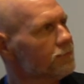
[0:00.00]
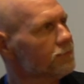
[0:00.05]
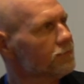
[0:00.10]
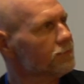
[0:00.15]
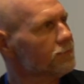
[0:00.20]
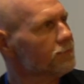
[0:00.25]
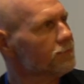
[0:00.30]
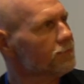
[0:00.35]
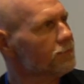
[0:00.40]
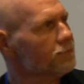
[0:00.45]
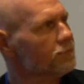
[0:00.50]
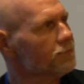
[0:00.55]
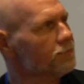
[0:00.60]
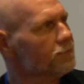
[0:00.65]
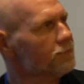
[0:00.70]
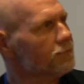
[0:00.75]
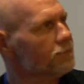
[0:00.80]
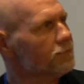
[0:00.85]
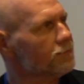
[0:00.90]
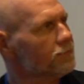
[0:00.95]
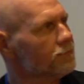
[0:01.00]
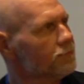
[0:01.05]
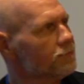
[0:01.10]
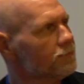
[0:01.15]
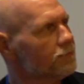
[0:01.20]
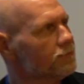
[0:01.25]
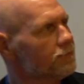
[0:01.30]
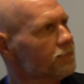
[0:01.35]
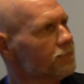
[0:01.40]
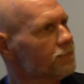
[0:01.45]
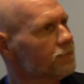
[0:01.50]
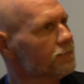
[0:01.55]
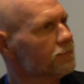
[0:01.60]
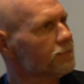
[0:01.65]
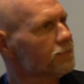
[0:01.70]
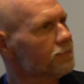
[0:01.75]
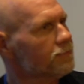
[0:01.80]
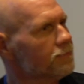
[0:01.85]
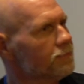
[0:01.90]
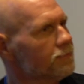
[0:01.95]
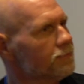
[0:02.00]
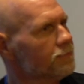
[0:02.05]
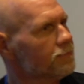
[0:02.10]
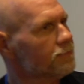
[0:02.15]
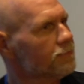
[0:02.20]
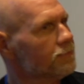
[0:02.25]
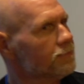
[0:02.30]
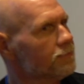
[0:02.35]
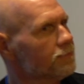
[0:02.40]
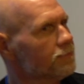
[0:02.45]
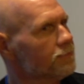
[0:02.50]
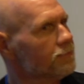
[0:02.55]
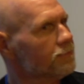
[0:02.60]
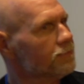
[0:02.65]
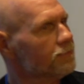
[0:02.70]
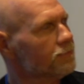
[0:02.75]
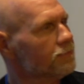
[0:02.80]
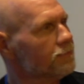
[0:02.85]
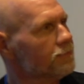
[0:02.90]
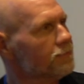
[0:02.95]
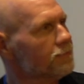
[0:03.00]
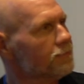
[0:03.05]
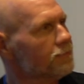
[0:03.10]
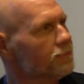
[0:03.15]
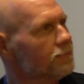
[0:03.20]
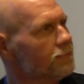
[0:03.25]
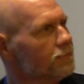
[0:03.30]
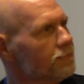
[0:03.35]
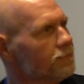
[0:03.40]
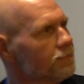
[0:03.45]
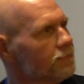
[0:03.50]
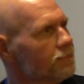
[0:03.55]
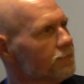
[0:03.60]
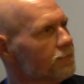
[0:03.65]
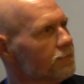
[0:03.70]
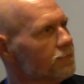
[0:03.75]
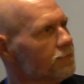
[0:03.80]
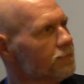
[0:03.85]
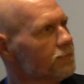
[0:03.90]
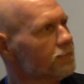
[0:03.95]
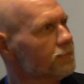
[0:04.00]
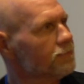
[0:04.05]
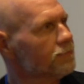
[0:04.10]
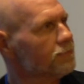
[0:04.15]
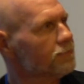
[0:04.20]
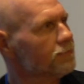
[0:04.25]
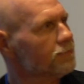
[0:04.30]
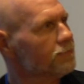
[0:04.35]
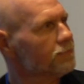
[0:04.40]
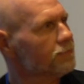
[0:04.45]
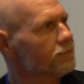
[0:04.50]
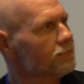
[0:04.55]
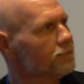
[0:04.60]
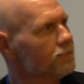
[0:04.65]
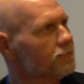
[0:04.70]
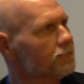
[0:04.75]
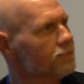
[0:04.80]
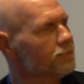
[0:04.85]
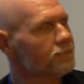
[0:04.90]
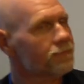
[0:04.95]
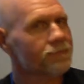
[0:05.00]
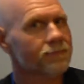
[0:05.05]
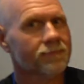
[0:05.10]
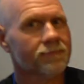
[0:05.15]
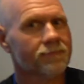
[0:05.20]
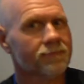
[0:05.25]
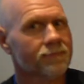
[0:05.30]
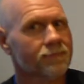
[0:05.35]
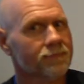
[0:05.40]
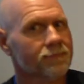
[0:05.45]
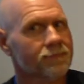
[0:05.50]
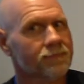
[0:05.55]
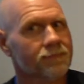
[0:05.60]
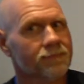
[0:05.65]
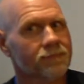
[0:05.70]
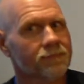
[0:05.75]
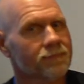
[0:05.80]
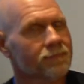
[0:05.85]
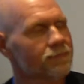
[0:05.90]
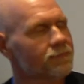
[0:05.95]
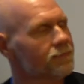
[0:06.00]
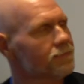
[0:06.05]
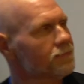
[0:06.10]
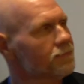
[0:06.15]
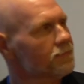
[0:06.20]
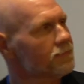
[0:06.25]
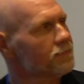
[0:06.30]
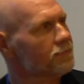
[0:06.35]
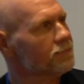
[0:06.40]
[no speech]